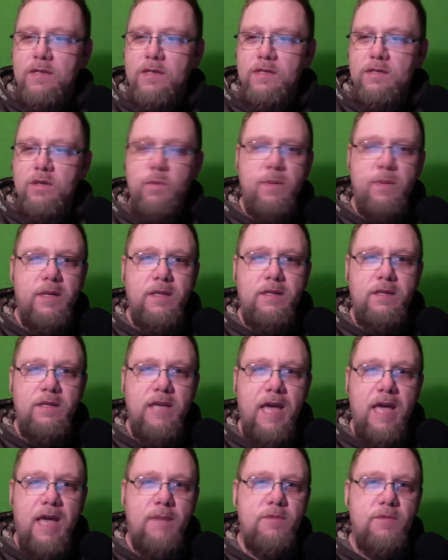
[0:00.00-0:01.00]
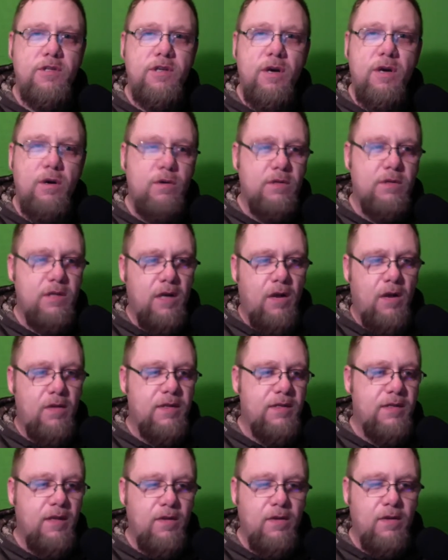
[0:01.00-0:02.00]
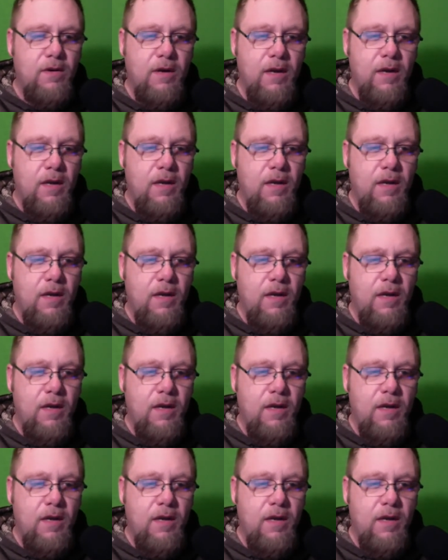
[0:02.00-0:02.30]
stupid game shows and all these other